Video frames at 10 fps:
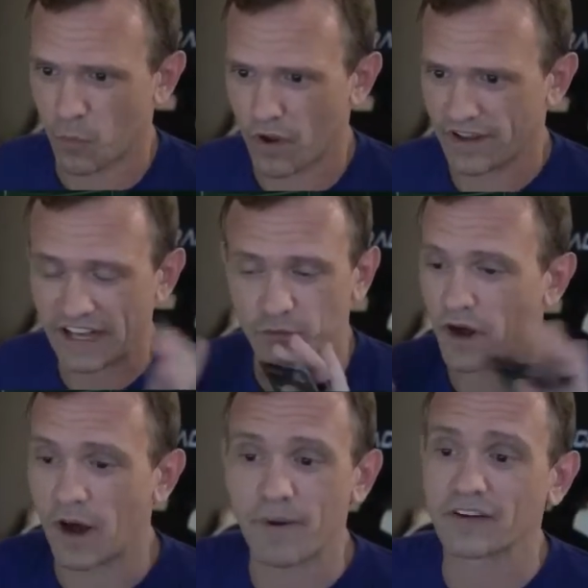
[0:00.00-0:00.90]
Guess what?
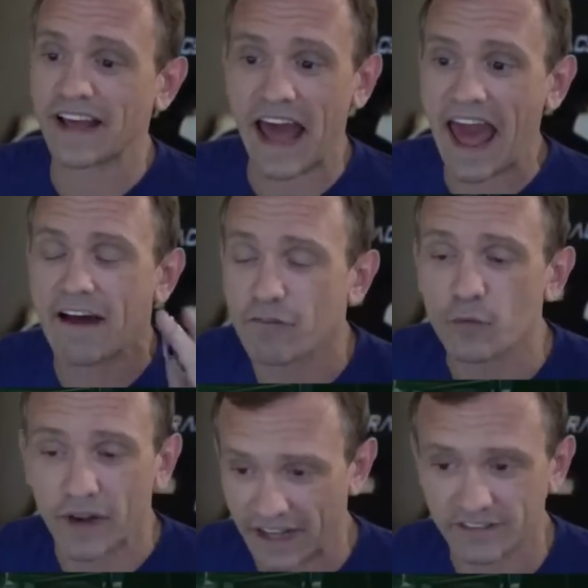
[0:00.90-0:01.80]
Apparently
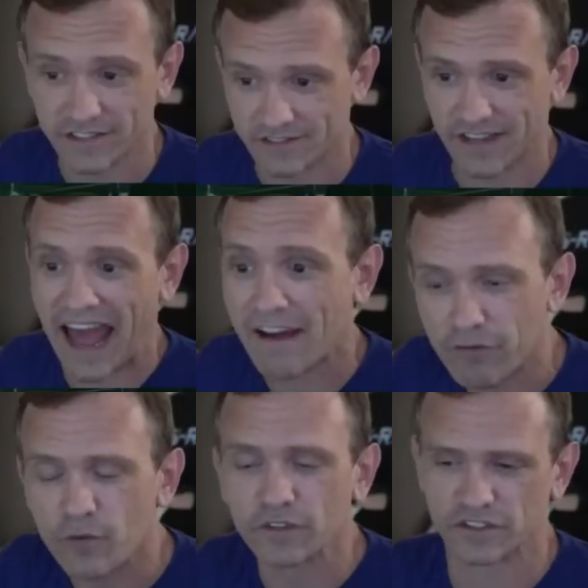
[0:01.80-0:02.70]
everyone is.
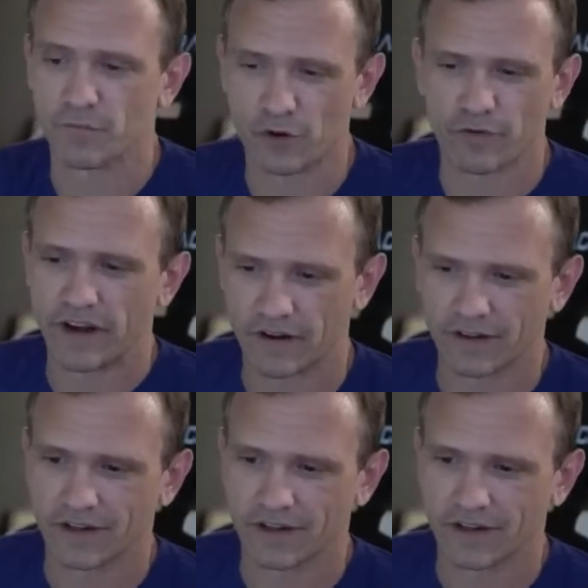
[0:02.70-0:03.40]
Everyone's a mood reader.